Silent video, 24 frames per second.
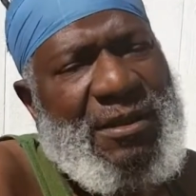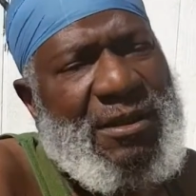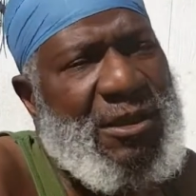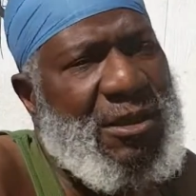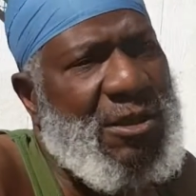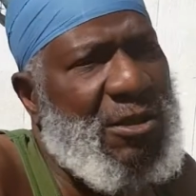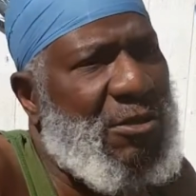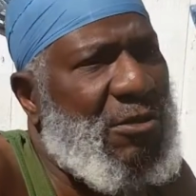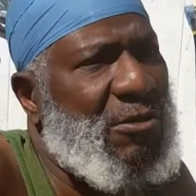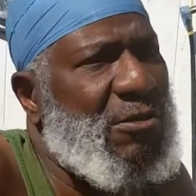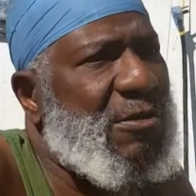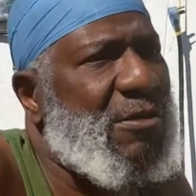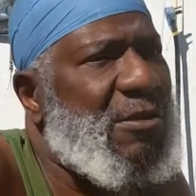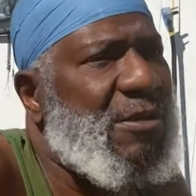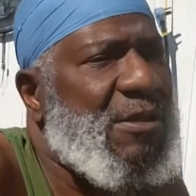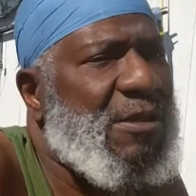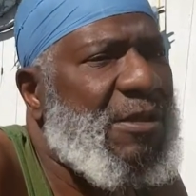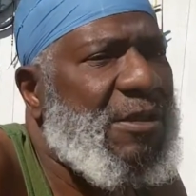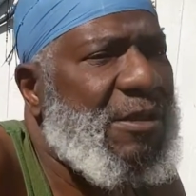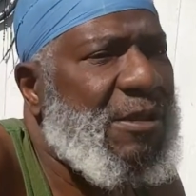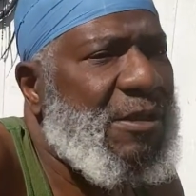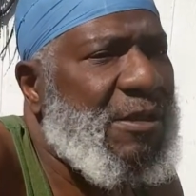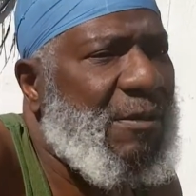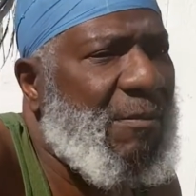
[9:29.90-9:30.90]
You know,
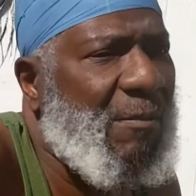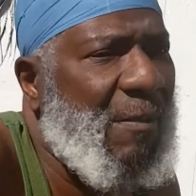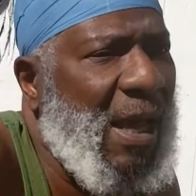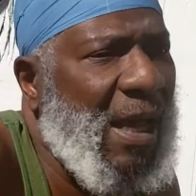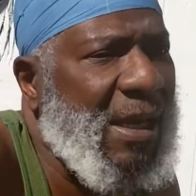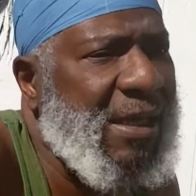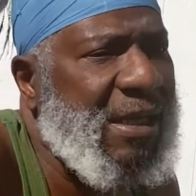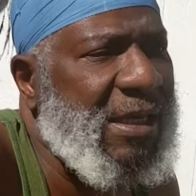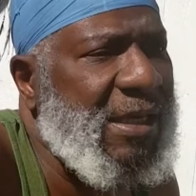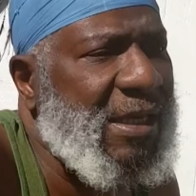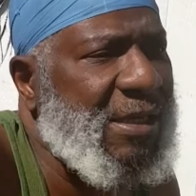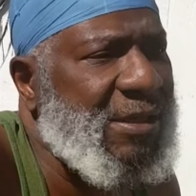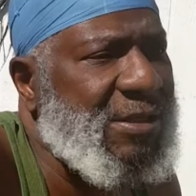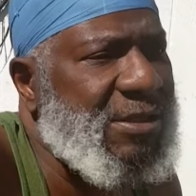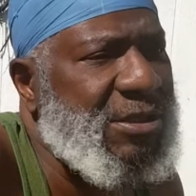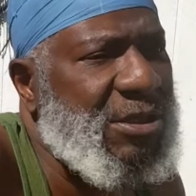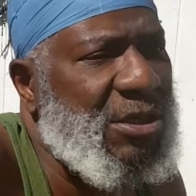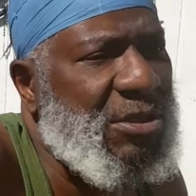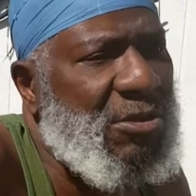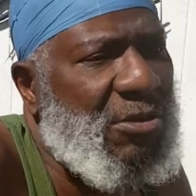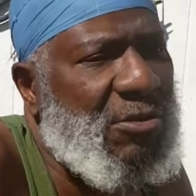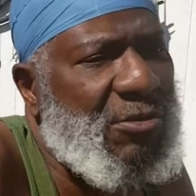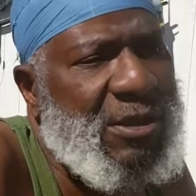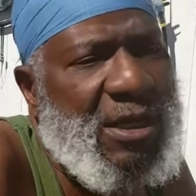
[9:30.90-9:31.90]
my kids,
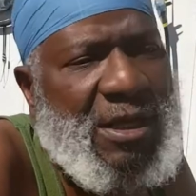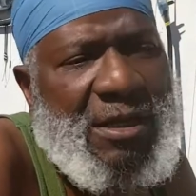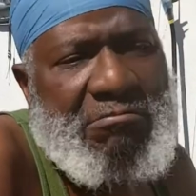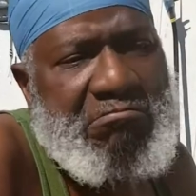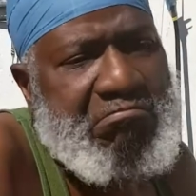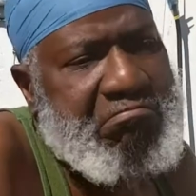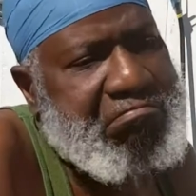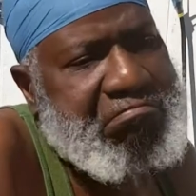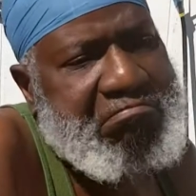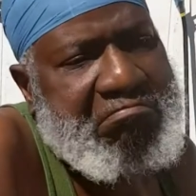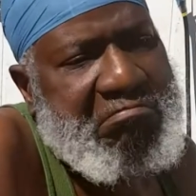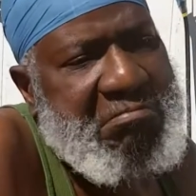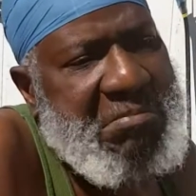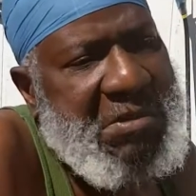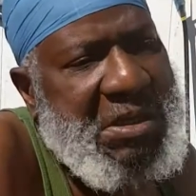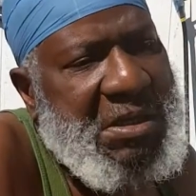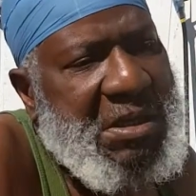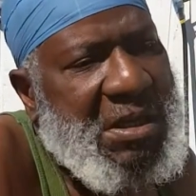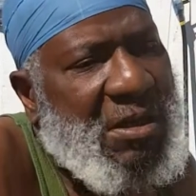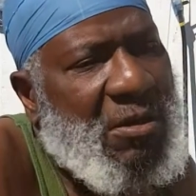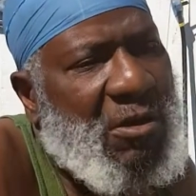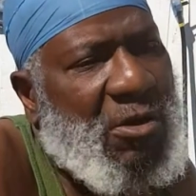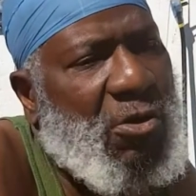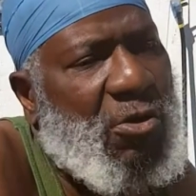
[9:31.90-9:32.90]
you know,
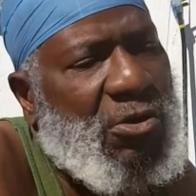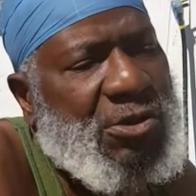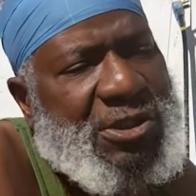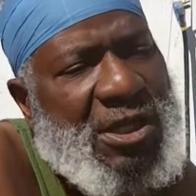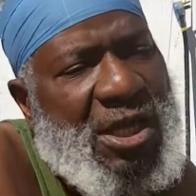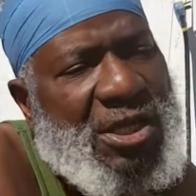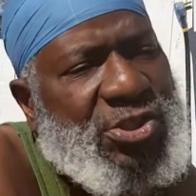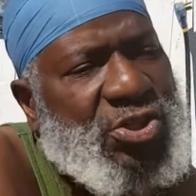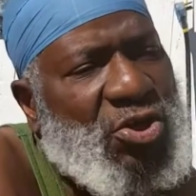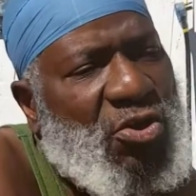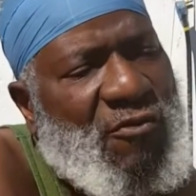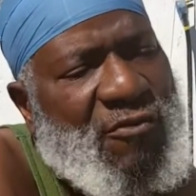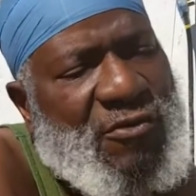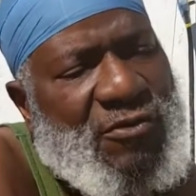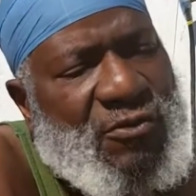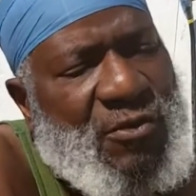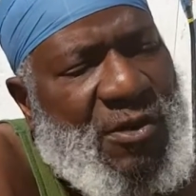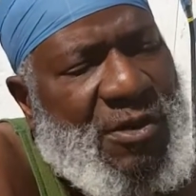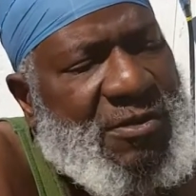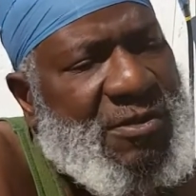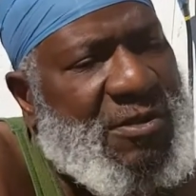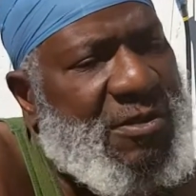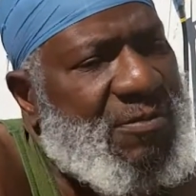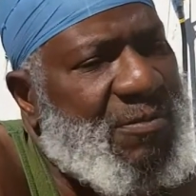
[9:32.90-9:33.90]
of course, Joe was
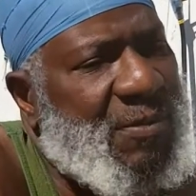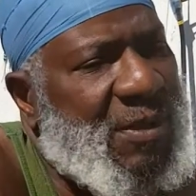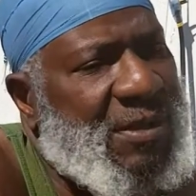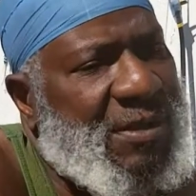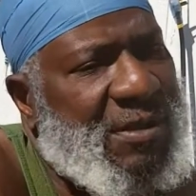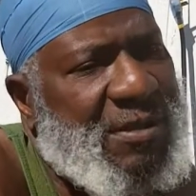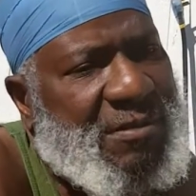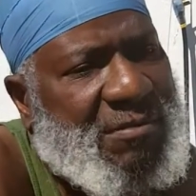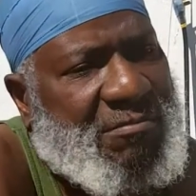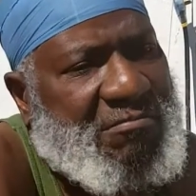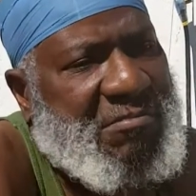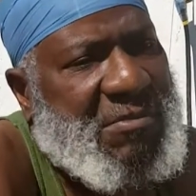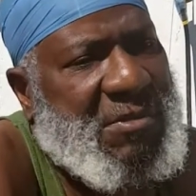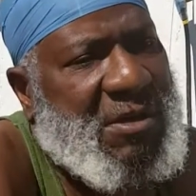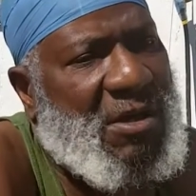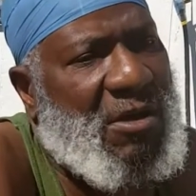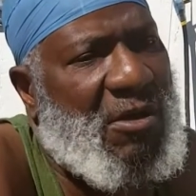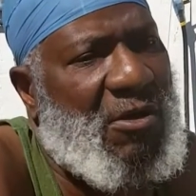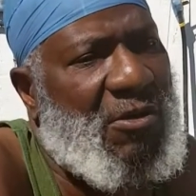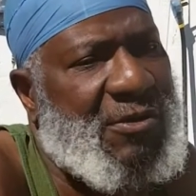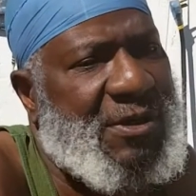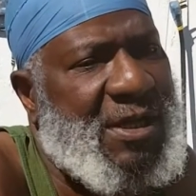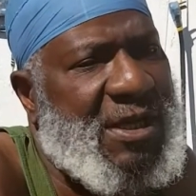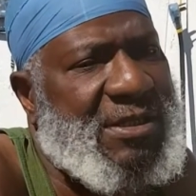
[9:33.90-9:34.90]
with us, but, you
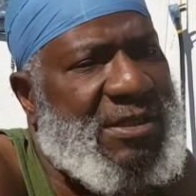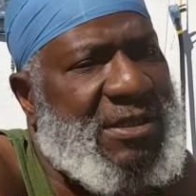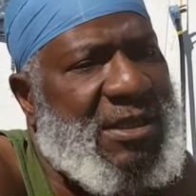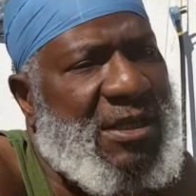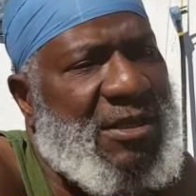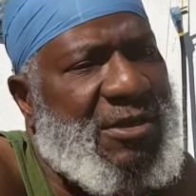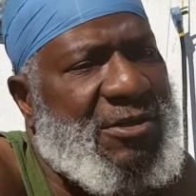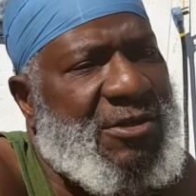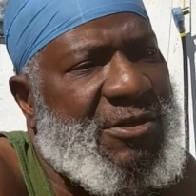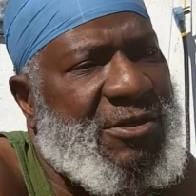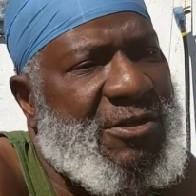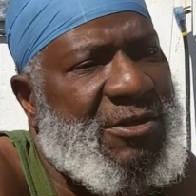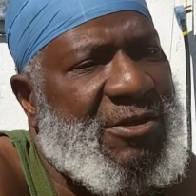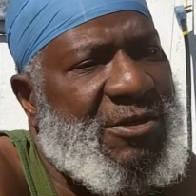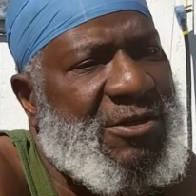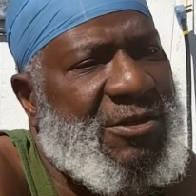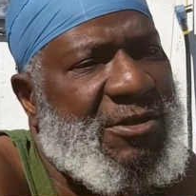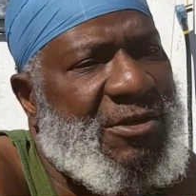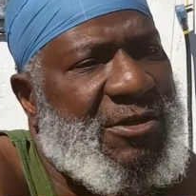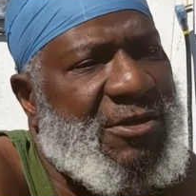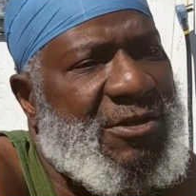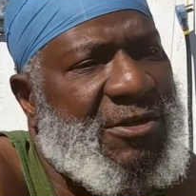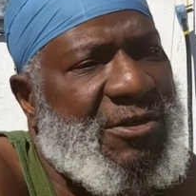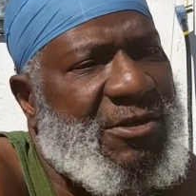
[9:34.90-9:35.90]
know, that's still no
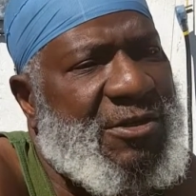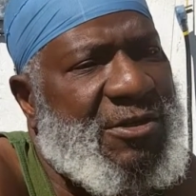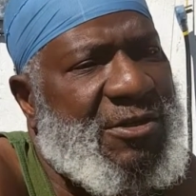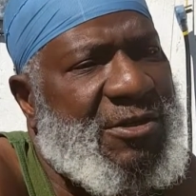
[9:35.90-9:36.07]
excuse.